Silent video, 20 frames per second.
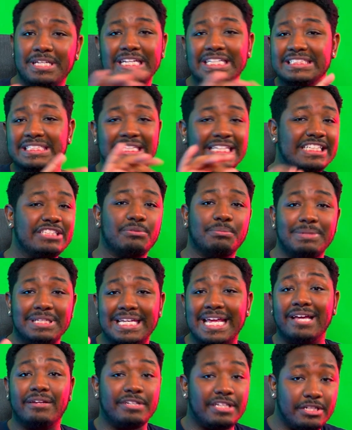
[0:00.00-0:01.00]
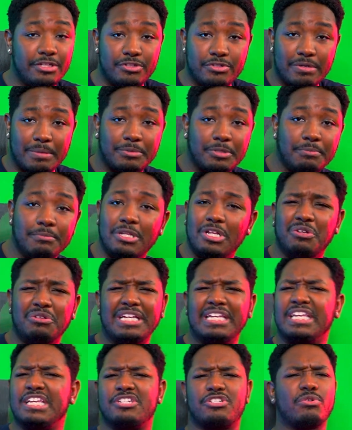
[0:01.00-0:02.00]
medias. The links will be down in the description below,
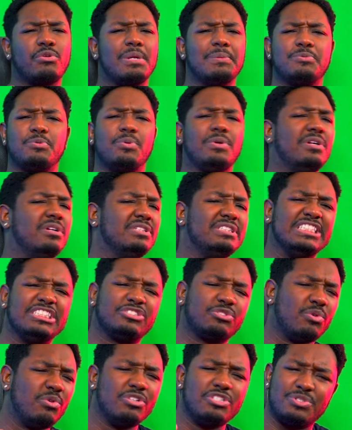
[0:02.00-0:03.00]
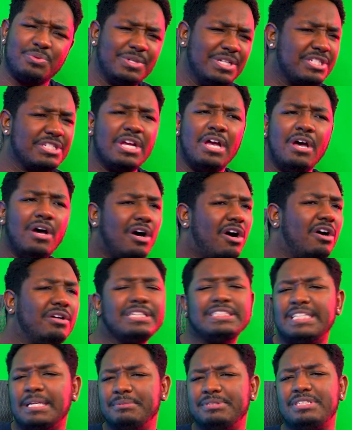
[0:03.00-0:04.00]
like Instagram, Twitter, Discord, Twitch, all
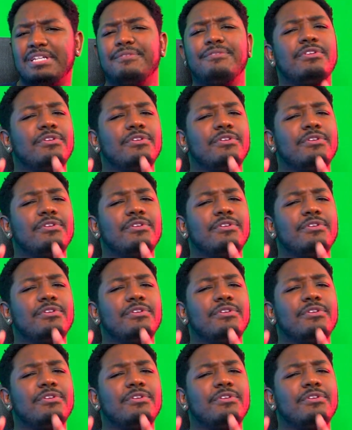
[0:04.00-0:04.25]
that type of stuff.